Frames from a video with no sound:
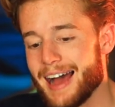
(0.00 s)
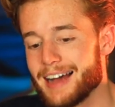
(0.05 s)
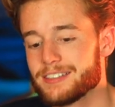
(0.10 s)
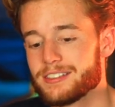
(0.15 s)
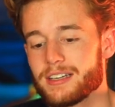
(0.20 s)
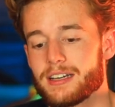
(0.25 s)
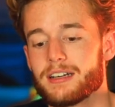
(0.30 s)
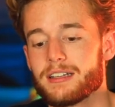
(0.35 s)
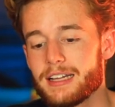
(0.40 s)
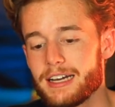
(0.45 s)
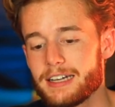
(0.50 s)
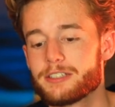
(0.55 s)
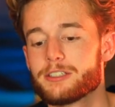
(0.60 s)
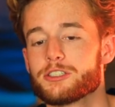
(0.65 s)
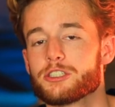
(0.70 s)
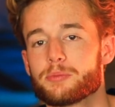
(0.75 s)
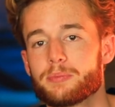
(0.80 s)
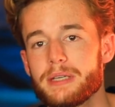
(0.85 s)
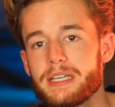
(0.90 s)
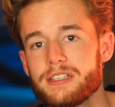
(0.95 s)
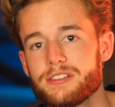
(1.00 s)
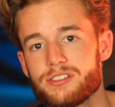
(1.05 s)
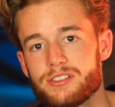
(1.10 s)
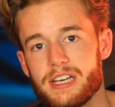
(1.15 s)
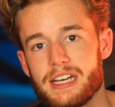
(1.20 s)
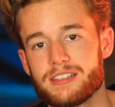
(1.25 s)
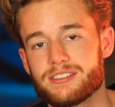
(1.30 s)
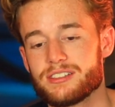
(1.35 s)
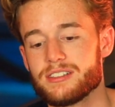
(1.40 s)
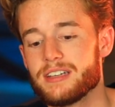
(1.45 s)
as a collector's piece,
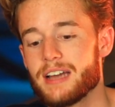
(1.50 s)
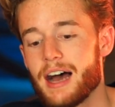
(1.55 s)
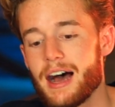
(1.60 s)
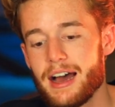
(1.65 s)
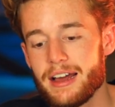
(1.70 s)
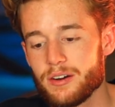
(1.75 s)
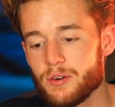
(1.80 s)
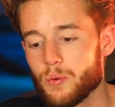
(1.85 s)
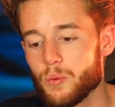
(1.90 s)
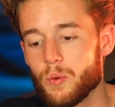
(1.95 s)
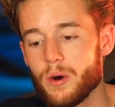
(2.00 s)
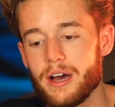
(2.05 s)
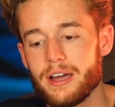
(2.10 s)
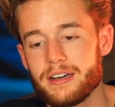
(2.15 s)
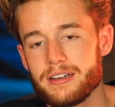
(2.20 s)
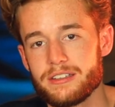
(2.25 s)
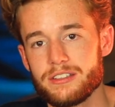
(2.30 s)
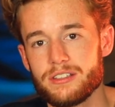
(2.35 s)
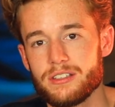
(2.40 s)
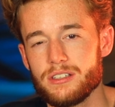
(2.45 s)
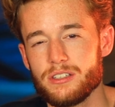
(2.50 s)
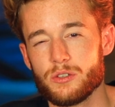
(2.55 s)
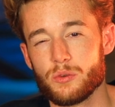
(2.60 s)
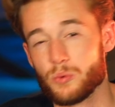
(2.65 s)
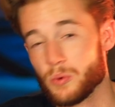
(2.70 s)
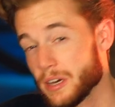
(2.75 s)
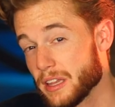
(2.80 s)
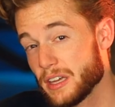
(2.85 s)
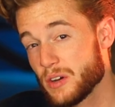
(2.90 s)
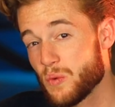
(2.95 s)
it's not what you
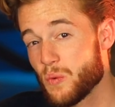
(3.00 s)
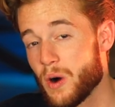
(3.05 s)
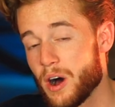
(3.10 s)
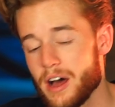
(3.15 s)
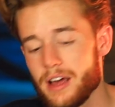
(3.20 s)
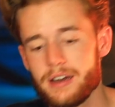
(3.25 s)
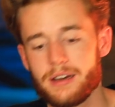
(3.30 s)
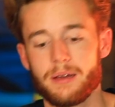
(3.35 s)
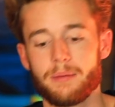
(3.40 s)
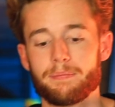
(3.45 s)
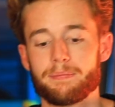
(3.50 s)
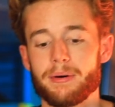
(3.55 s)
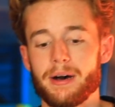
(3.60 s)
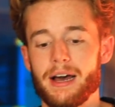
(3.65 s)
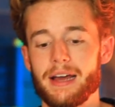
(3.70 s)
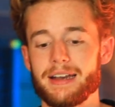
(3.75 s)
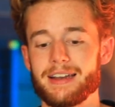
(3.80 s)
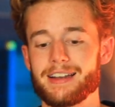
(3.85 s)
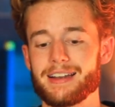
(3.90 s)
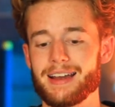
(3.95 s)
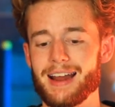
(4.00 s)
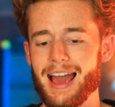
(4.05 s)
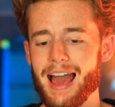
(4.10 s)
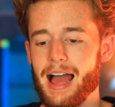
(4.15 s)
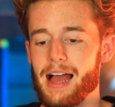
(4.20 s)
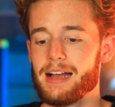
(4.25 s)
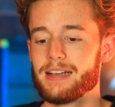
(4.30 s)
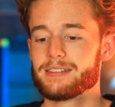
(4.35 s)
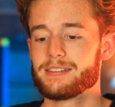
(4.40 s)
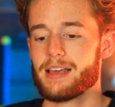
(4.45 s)
really want, but
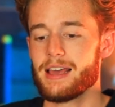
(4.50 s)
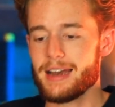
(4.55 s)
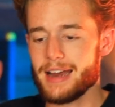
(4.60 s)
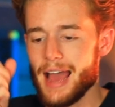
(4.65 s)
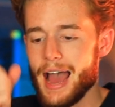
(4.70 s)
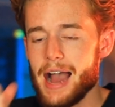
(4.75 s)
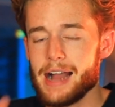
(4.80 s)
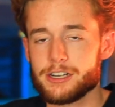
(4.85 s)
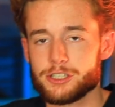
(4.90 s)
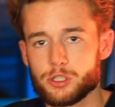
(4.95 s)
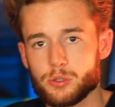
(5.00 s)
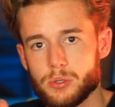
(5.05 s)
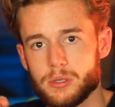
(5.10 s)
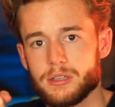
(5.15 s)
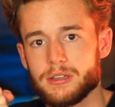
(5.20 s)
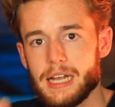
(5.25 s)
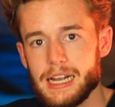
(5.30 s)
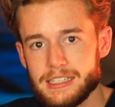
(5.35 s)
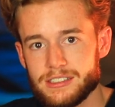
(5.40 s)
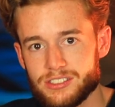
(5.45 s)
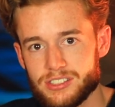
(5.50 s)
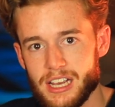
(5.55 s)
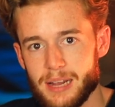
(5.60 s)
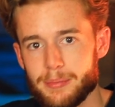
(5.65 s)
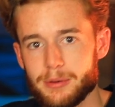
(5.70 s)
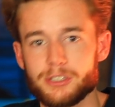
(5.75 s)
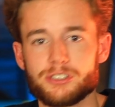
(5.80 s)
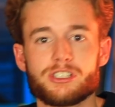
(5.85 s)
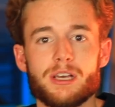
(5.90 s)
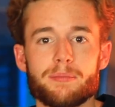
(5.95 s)
as an actual
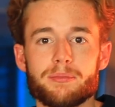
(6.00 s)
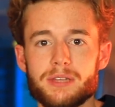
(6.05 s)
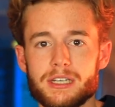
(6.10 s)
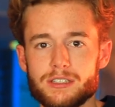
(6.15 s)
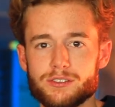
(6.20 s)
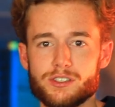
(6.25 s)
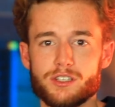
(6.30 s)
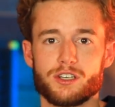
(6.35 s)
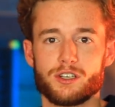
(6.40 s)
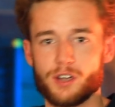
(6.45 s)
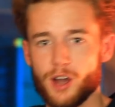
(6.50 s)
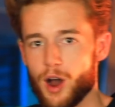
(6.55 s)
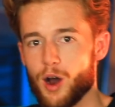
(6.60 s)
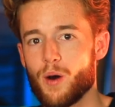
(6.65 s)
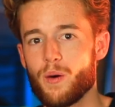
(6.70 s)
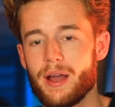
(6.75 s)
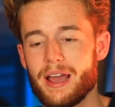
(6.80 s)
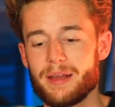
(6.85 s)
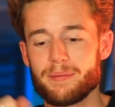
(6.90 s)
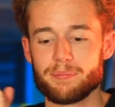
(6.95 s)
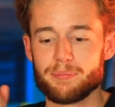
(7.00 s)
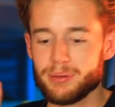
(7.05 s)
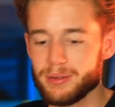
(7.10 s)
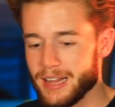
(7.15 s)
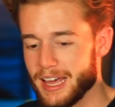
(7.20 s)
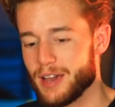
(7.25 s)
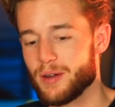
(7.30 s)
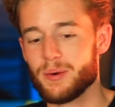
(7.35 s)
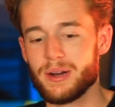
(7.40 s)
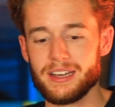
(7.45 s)
lightsaber, something to go and
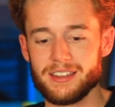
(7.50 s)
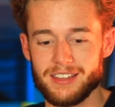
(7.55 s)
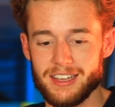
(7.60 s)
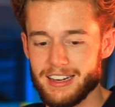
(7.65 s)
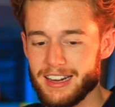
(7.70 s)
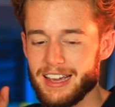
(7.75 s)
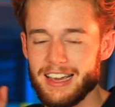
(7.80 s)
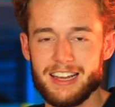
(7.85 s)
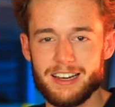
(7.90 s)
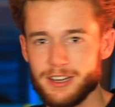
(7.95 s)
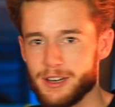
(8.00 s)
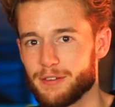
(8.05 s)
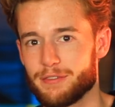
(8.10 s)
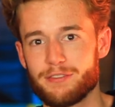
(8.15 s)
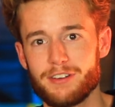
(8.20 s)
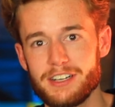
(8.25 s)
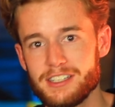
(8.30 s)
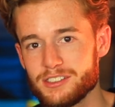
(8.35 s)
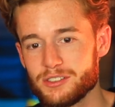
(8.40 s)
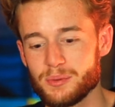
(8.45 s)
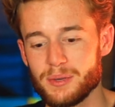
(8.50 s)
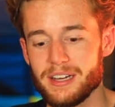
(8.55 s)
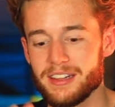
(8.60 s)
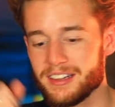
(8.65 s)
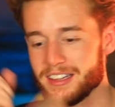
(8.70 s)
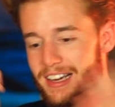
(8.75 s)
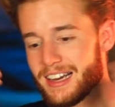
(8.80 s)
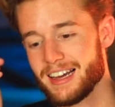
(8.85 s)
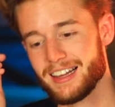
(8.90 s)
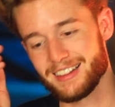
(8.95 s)
play with and hit your friends with,
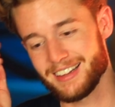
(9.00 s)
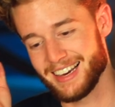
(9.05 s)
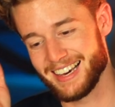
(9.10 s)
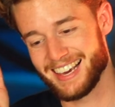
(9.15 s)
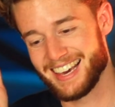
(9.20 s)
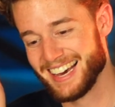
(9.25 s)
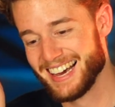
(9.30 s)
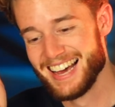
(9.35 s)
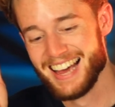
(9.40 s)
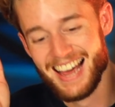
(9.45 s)
like,